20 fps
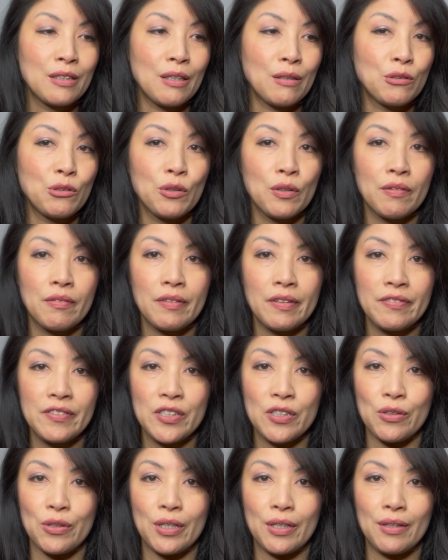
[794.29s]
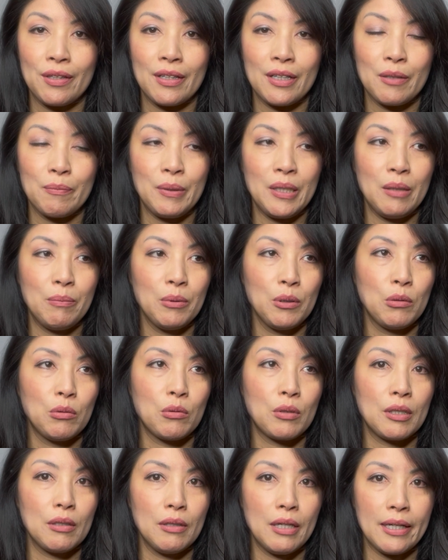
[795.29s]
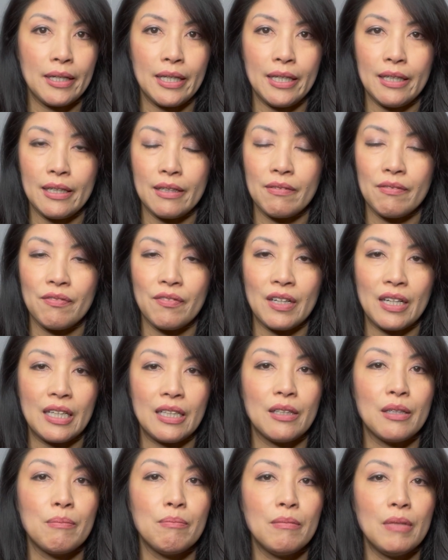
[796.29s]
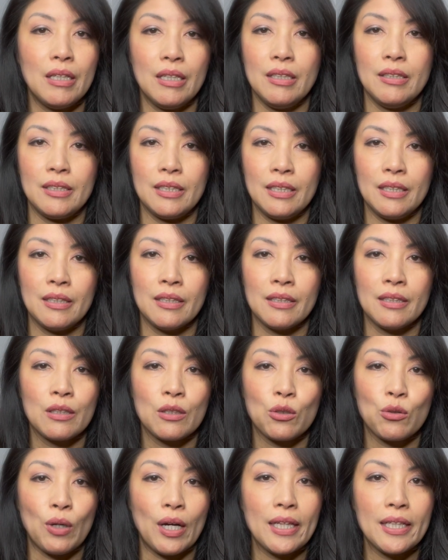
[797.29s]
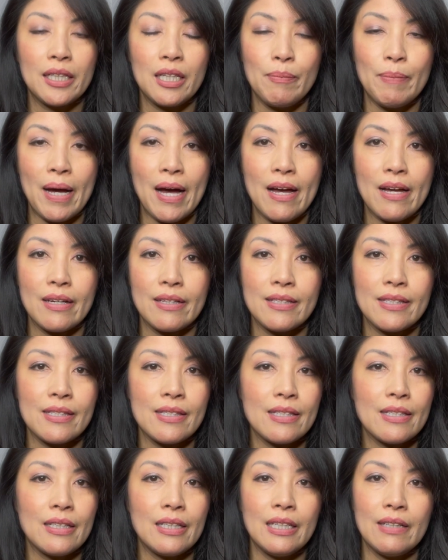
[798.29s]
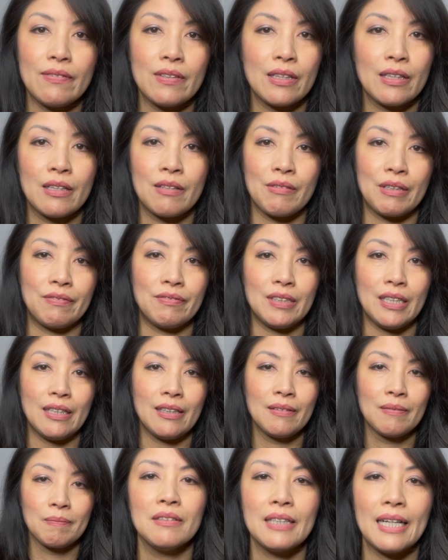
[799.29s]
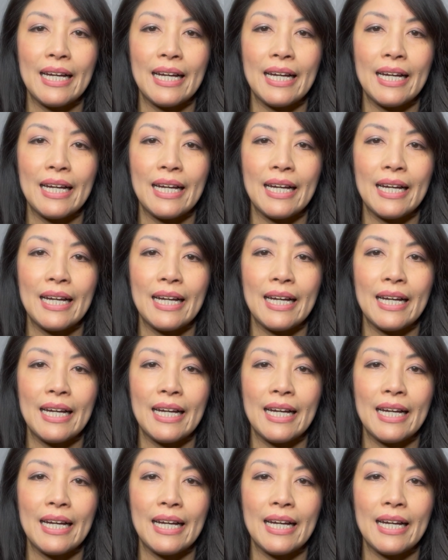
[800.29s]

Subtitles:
Go to a thrift store. There are people who are lucky and find amazing quality bags, even thrifting.